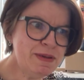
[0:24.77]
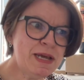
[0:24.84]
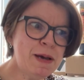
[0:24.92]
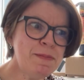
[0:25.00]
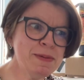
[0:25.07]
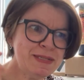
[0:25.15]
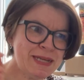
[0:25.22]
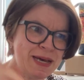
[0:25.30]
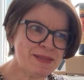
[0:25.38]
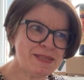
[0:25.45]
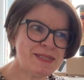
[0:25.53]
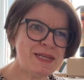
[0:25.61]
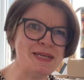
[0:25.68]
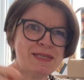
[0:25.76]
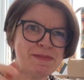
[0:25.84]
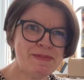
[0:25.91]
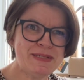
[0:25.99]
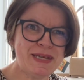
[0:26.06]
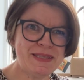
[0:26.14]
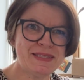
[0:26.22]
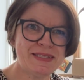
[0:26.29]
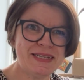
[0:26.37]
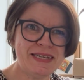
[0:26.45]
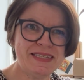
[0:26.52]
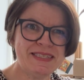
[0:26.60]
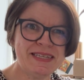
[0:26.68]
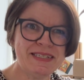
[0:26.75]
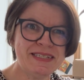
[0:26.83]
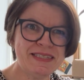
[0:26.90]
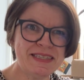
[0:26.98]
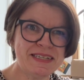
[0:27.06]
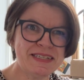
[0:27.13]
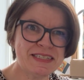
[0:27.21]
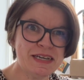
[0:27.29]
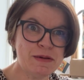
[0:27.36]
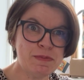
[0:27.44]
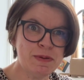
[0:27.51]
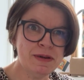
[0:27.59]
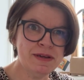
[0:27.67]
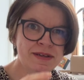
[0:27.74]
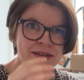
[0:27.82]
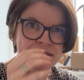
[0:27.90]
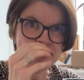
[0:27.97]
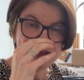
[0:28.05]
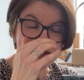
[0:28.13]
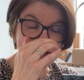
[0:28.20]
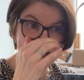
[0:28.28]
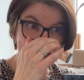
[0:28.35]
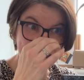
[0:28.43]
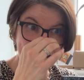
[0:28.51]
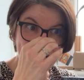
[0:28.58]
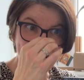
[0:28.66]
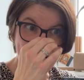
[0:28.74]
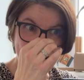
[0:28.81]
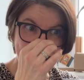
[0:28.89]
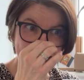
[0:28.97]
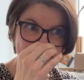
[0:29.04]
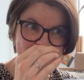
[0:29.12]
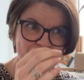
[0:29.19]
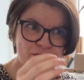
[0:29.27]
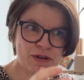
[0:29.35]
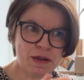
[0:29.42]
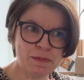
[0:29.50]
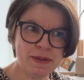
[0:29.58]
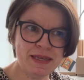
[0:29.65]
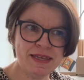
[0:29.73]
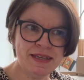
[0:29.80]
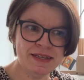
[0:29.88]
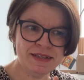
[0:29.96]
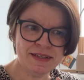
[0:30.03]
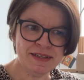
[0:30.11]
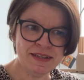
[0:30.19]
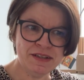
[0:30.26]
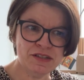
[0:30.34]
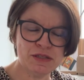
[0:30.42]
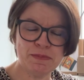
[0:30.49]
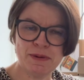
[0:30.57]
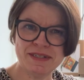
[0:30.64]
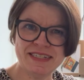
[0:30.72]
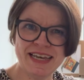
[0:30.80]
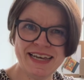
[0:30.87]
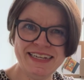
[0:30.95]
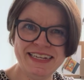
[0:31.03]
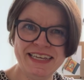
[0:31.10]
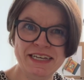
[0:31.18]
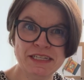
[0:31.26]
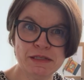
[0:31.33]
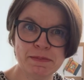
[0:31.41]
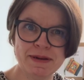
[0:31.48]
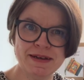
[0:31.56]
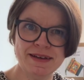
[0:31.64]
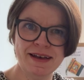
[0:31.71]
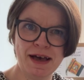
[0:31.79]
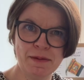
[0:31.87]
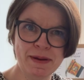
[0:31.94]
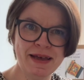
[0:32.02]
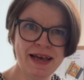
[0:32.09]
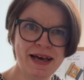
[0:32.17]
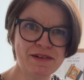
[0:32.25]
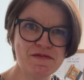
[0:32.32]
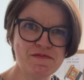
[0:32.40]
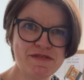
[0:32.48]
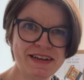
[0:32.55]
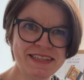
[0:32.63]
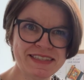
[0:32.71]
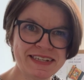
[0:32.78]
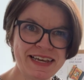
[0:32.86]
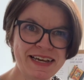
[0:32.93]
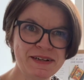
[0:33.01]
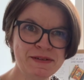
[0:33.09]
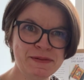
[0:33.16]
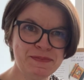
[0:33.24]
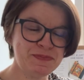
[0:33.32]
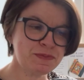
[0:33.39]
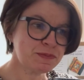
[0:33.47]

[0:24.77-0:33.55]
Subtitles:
I mean, up and down the stairs, setting things up to say hi. I thought I'd be spontaneous, but I'm out of breath now.